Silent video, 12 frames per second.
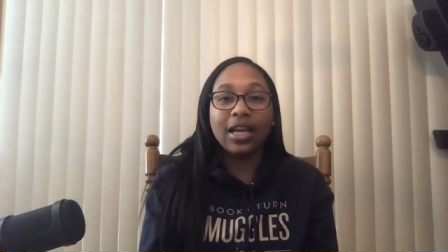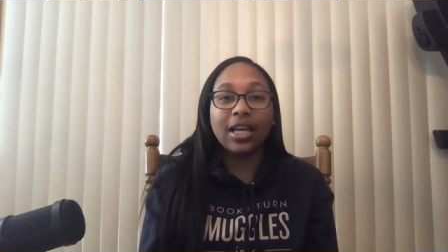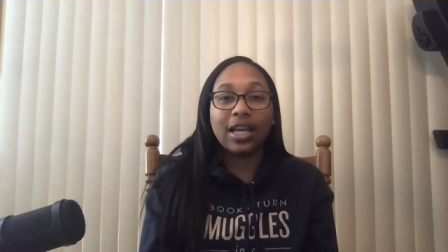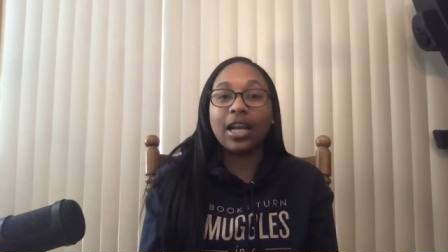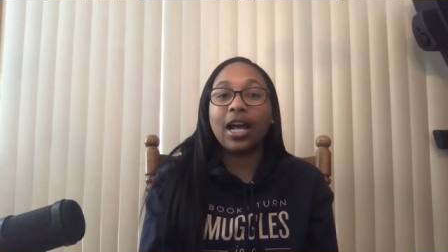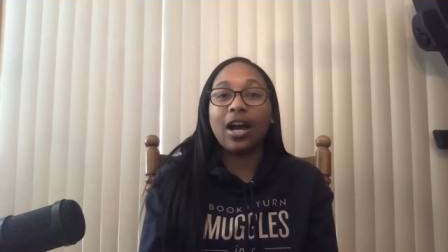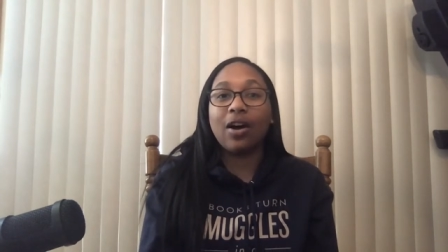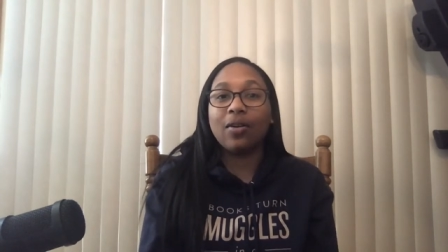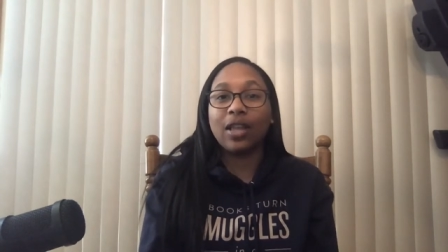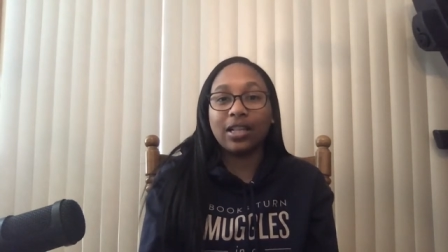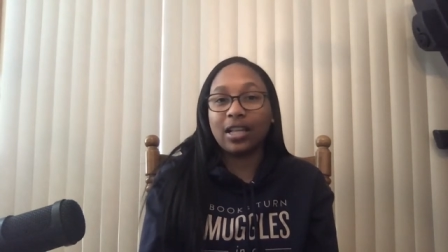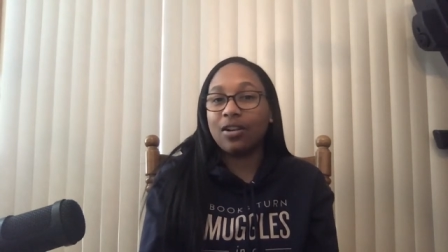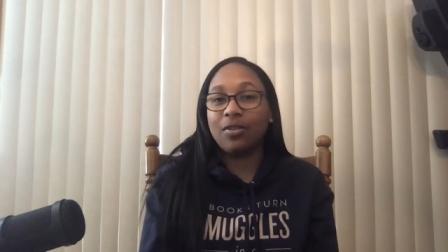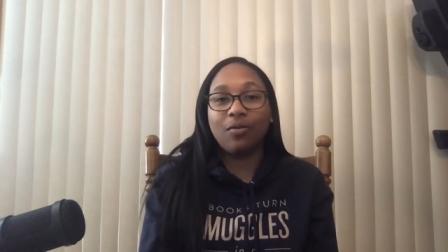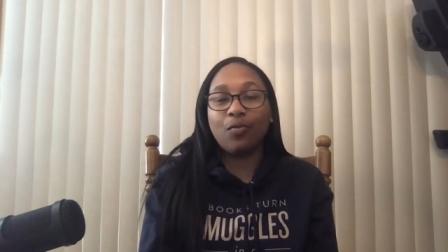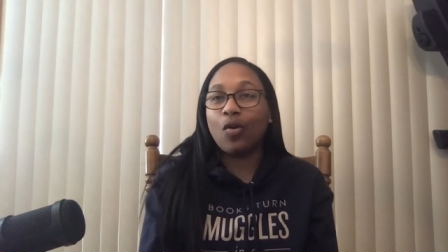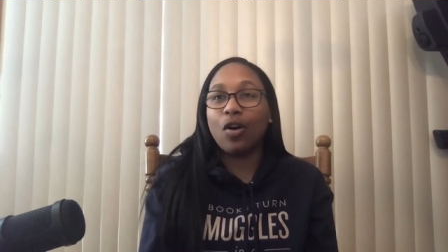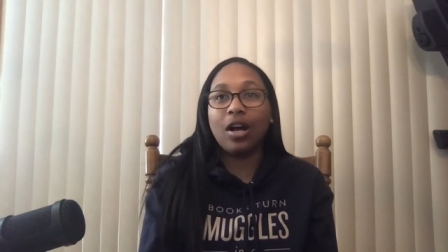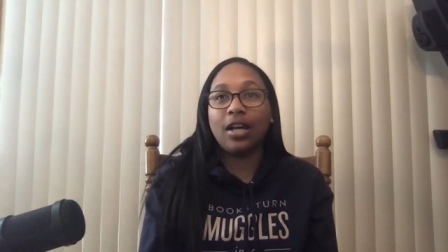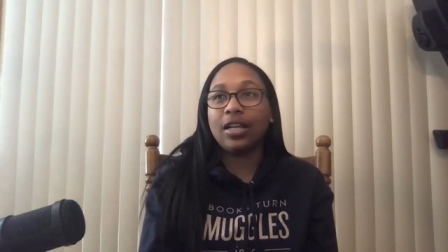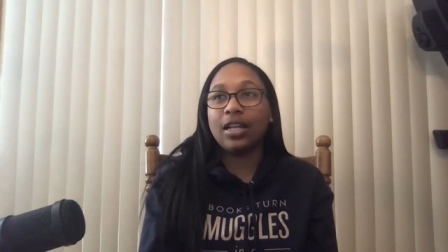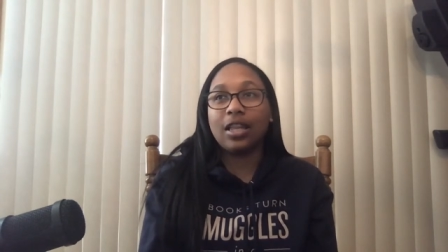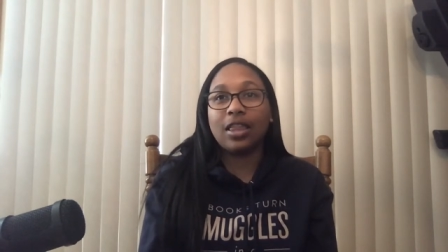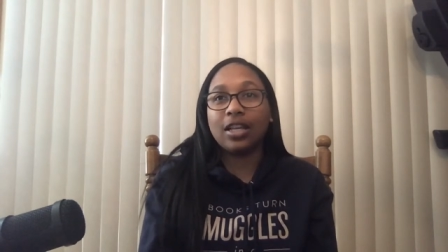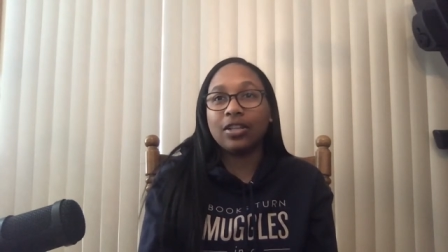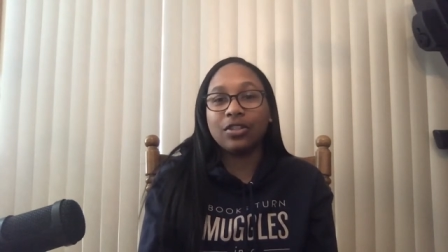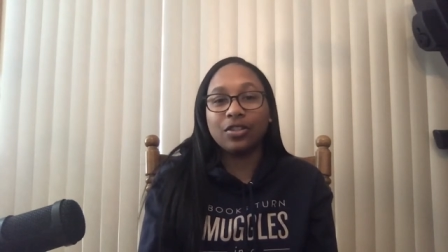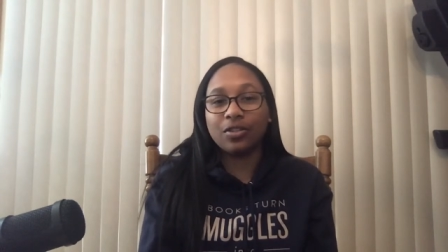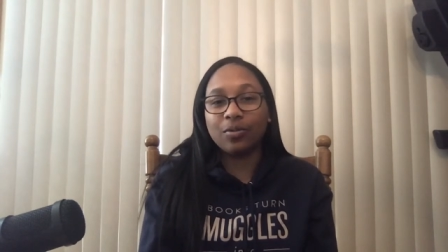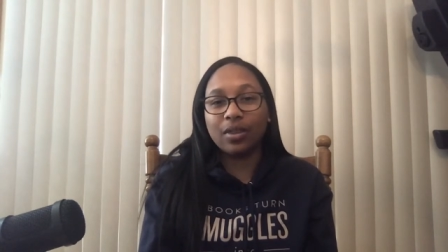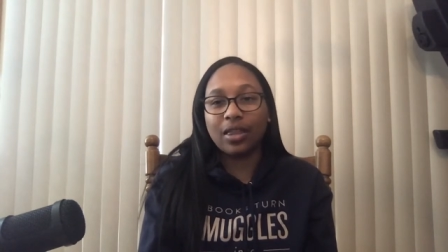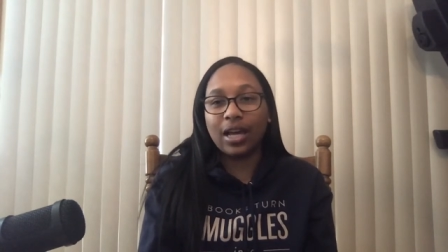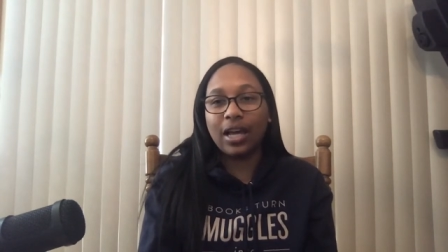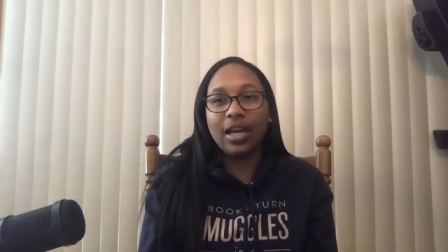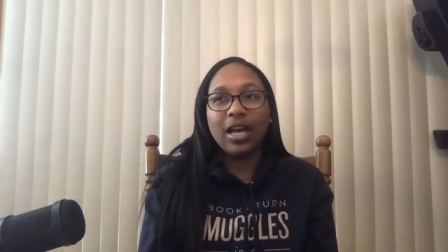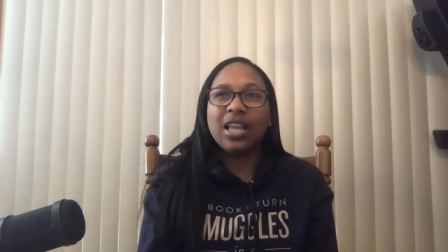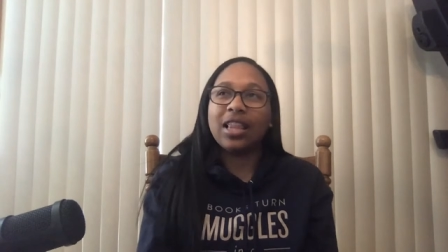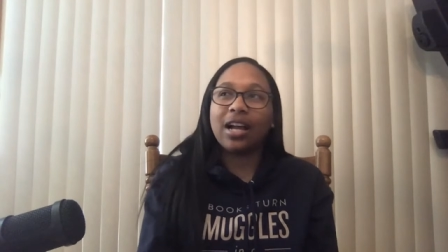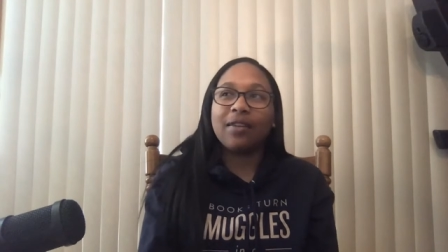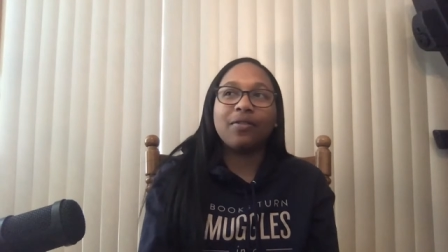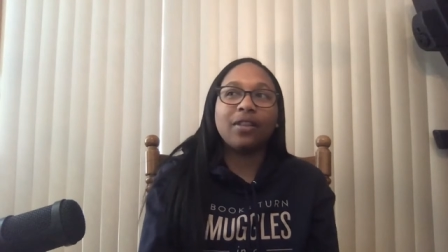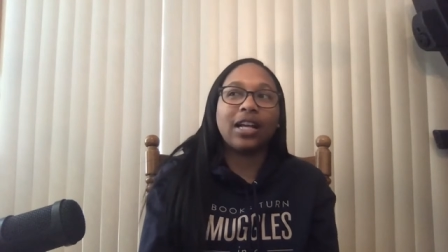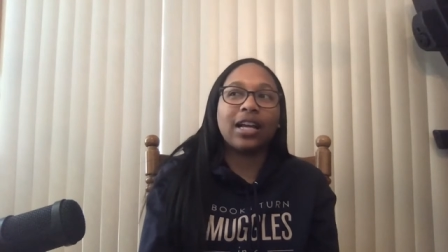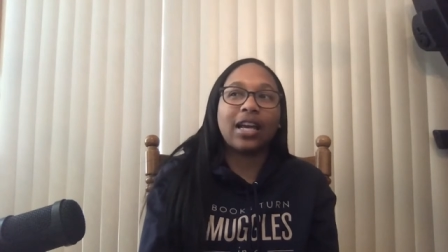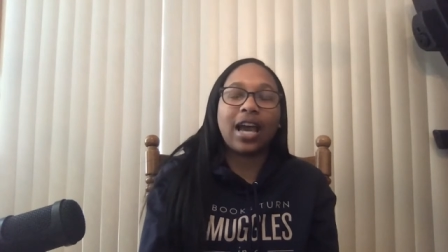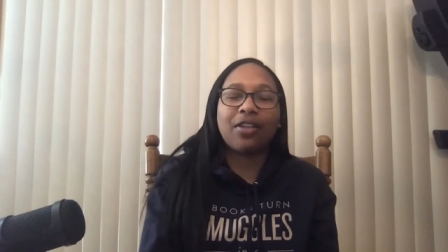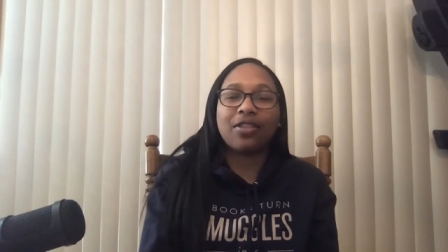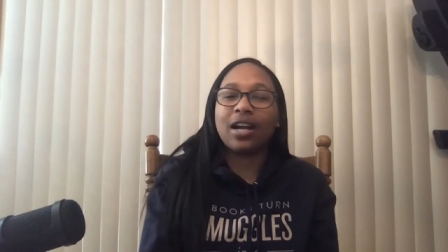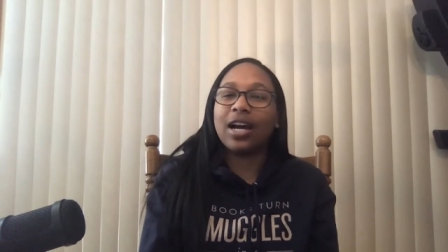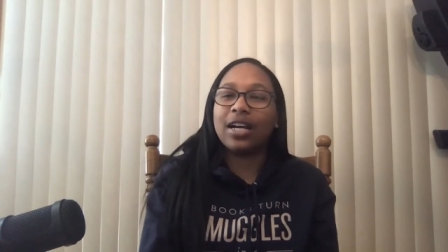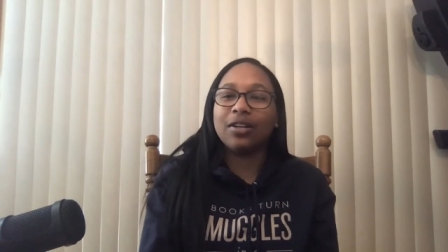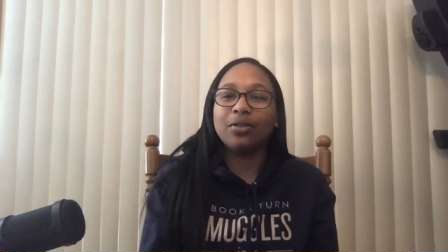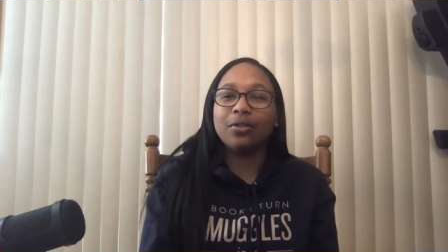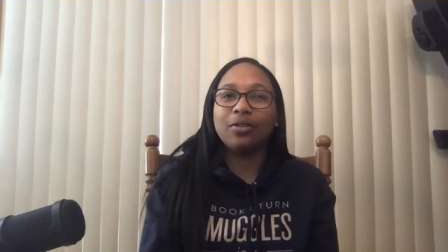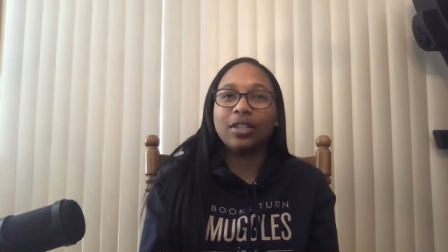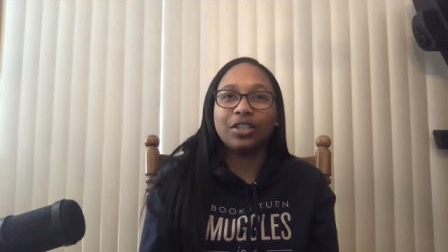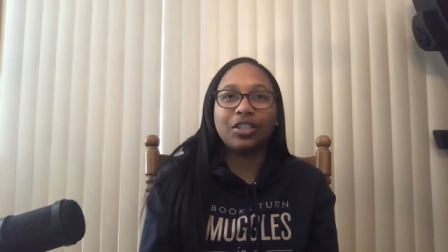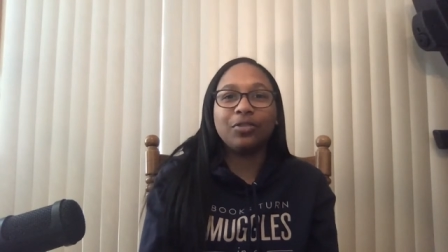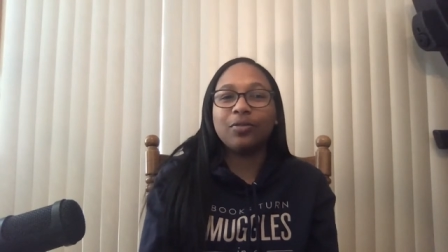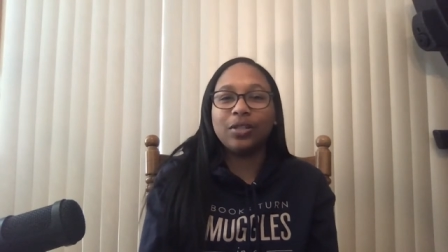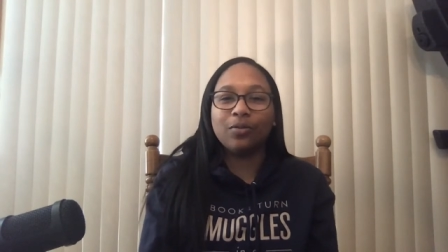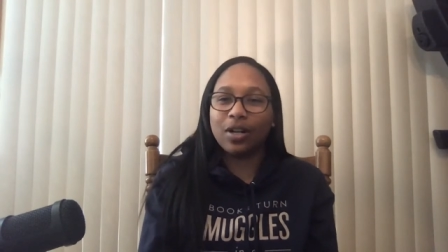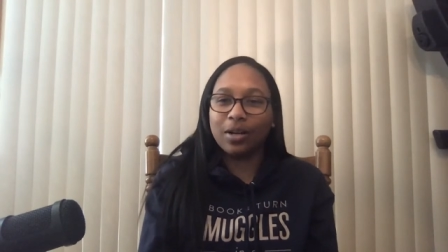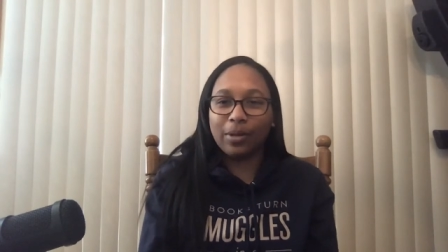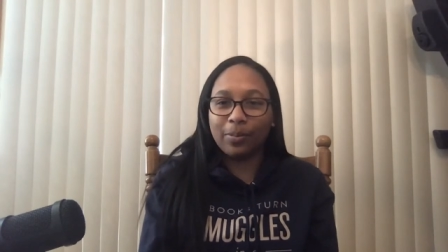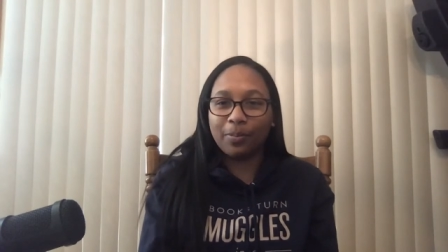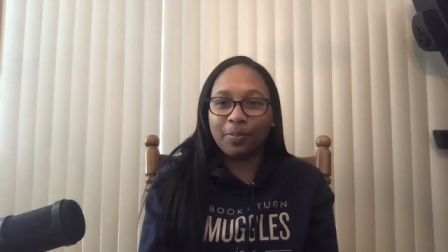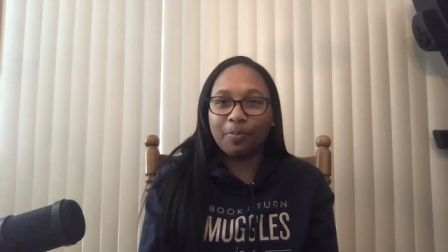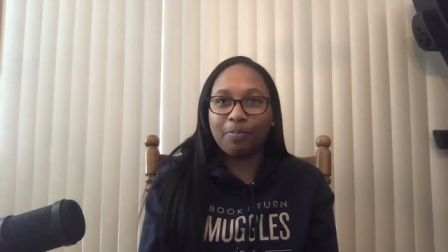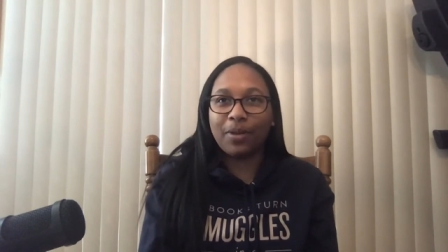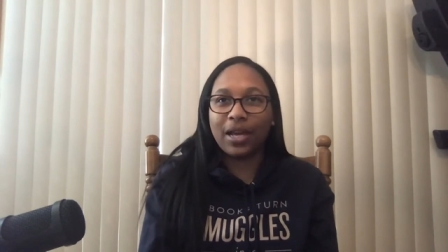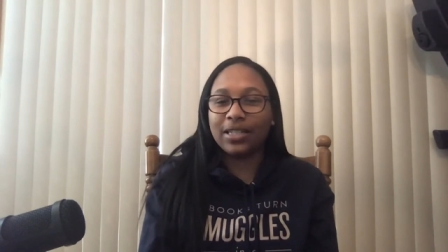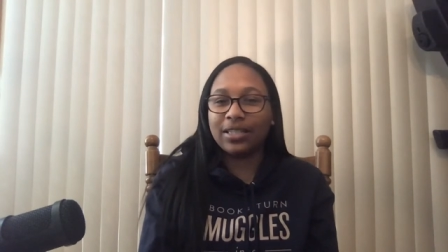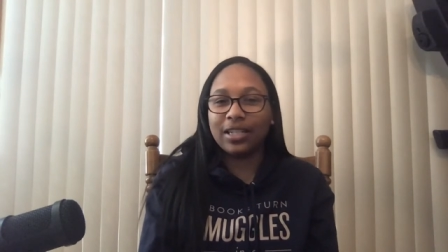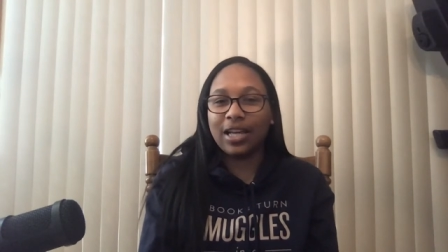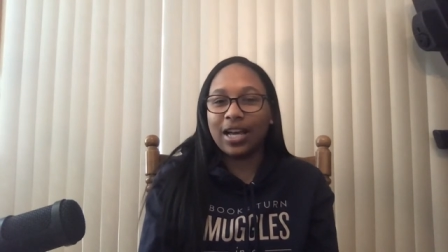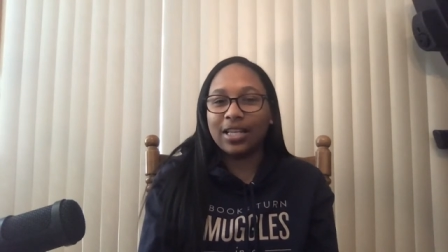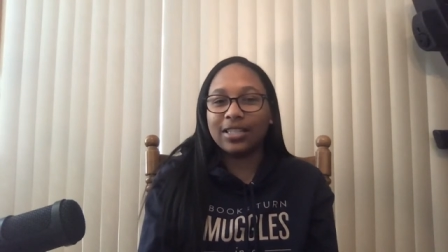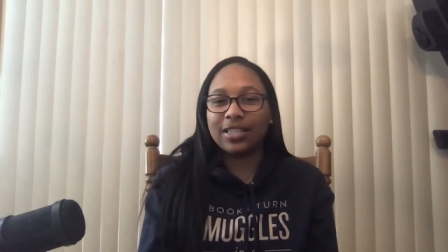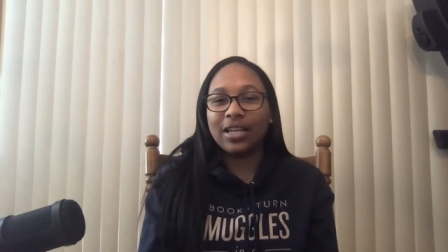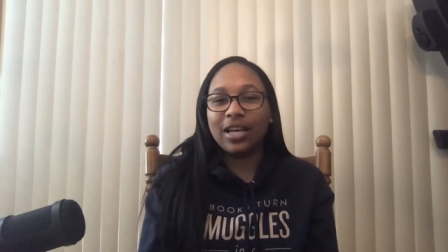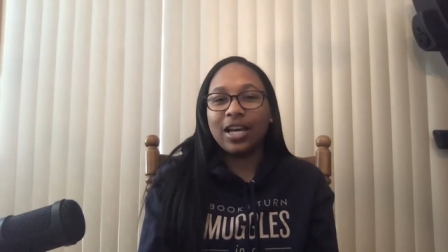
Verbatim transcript: get out like they don't want anything to do with that like I feel like a Katherine Heigl like she wouldn't want to be painted as